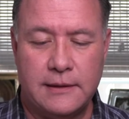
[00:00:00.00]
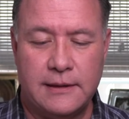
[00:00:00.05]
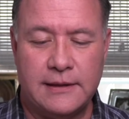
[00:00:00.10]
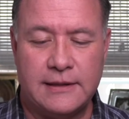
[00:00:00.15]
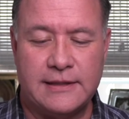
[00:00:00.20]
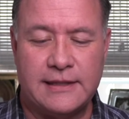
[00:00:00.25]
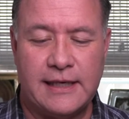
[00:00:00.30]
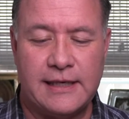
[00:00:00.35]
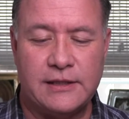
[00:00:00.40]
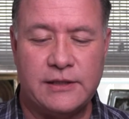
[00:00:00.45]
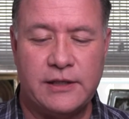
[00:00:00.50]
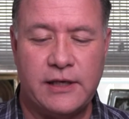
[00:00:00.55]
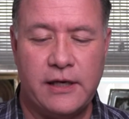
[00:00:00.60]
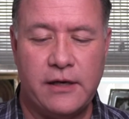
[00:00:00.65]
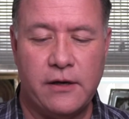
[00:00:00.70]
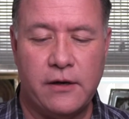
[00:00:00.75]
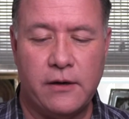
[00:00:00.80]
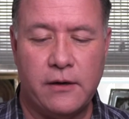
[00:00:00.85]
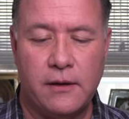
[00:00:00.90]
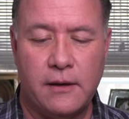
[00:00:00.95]
It says
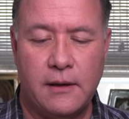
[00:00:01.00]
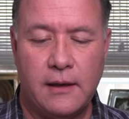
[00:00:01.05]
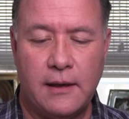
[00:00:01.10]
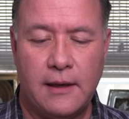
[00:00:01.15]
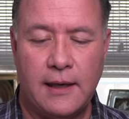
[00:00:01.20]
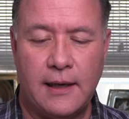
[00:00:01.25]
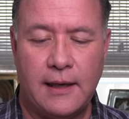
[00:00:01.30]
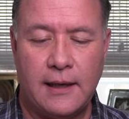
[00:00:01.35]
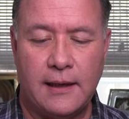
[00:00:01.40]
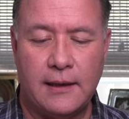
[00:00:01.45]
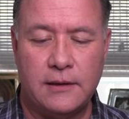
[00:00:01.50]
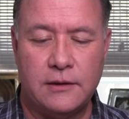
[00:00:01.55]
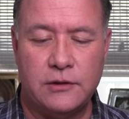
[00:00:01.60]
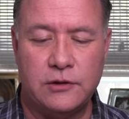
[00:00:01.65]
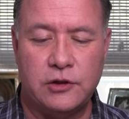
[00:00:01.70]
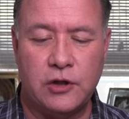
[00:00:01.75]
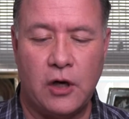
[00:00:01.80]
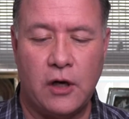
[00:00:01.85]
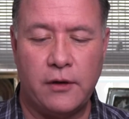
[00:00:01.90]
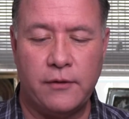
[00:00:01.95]
here, uh,
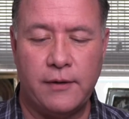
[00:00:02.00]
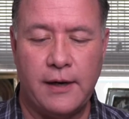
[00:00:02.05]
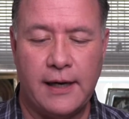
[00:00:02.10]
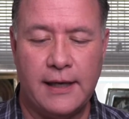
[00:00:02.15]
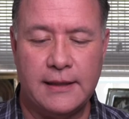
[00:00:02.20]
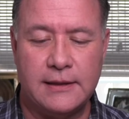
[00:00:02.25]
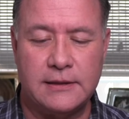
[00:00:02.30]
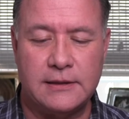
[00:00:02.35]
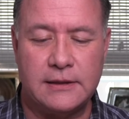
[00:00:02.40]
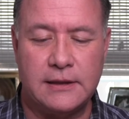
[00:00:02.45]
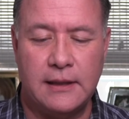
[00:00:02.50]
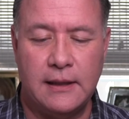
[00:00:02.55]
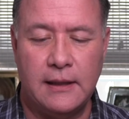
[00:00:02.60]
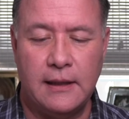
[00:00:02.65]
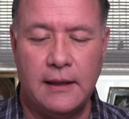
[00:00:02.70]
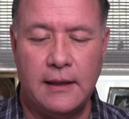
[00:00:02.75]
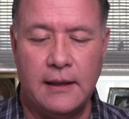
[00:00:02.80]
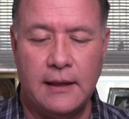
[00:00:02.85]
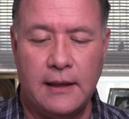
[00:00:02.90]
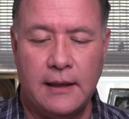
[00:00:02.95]
John writes,
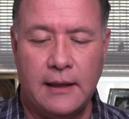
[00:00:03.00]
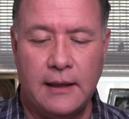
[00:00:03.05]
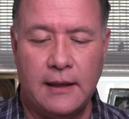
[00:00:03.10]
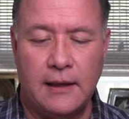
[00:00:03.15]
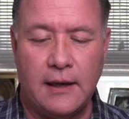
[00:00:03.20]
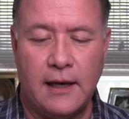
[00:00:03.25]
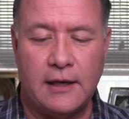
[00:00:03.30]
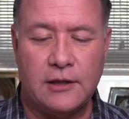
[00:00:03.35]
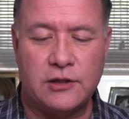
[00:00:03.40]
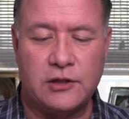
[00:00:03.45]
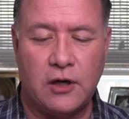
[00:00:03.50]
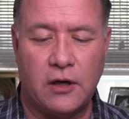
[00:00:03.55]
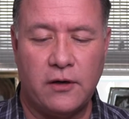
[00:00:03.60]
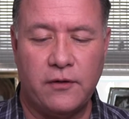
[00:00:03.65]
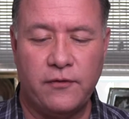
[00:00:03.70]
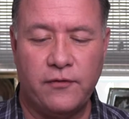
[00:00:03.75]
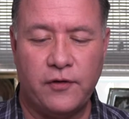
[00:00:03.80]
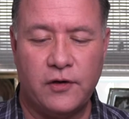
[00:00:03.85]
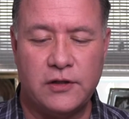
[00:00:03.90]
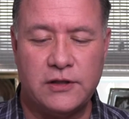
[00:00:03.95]
I'll start
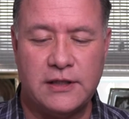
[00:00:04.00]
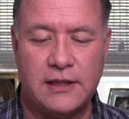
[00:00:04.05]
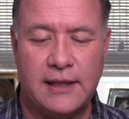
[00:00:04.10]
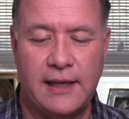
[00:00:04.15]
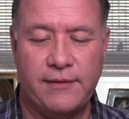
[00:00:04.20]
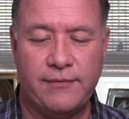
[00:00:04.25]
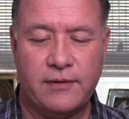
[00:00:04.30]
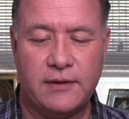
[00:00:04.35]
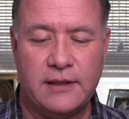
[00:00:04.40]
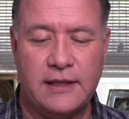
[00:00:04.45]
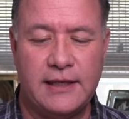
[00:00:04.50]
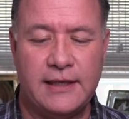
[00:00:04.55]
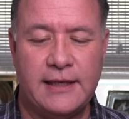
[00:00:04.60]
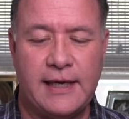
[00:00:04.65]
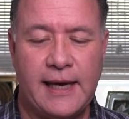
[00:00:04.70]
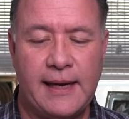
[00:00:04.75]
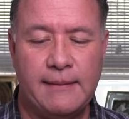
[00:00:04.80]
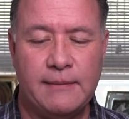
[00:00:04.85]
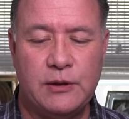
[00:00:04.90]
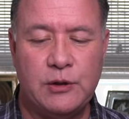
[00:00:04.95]
in verse 11. He
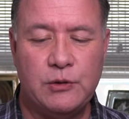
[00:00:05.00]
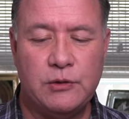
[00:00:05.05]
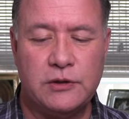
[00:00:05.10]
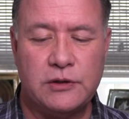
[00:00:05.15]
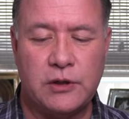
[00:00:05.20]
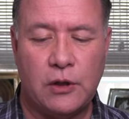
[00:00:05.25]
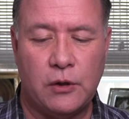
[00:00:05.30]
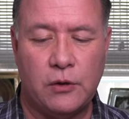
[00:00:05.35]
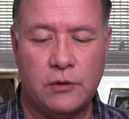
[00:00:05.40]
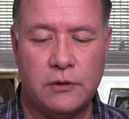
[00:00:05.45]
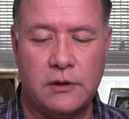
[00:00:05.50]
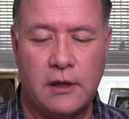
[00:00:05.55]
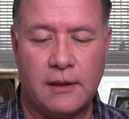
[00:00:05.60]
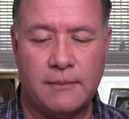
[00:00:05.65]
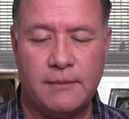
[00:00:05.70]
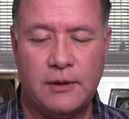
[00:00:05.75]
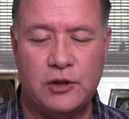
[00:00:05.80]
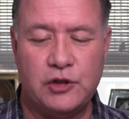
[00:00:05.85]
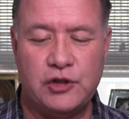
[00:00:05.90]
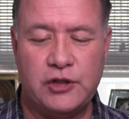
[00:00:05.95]
came to his own,
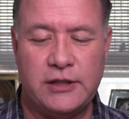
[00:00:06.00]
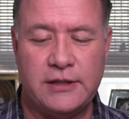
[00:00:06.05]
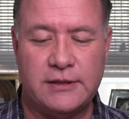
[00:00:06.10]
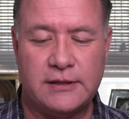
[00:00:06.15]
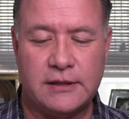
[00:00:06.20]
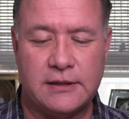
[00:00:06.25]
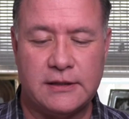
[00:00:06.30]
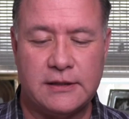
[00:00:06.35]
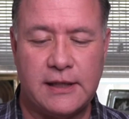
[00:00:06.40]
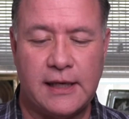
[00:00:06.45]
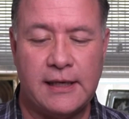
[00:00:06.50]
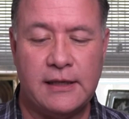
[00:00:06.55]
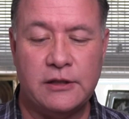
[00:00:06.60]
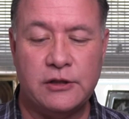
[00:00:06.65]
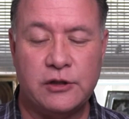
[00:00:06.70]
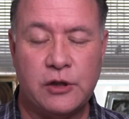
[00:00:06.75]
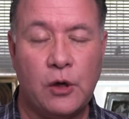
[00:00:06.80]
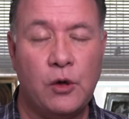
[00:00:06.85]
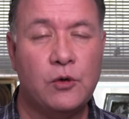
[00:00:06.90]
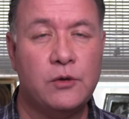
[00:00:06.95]
talking about Jesus, and
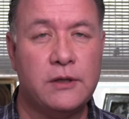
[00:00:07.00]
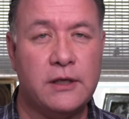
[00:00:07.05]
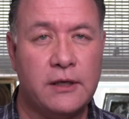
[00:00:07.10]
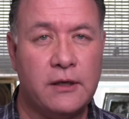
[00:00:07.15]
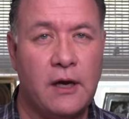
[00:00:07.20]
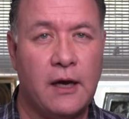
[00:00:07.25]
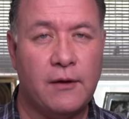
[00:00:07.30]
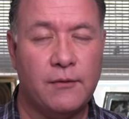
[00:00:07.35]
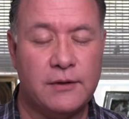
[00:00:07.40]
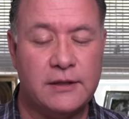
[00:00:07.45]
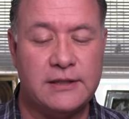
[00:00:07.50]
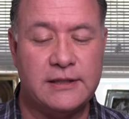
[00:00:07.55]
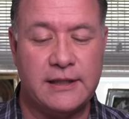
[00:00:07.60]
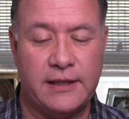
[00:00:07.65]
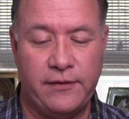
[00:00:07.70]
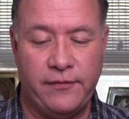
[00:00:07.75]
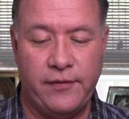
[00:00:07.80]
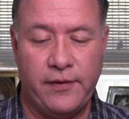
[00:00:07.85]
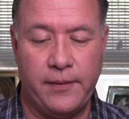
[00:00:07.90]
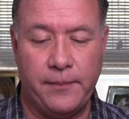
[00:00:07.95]
his own did not
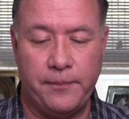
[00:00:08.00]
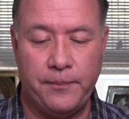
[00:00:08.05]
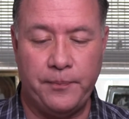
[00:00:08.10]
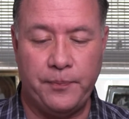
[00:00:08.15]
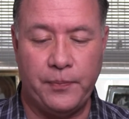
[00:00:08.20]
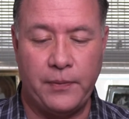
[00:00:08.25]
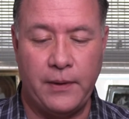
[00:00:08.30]
receive him.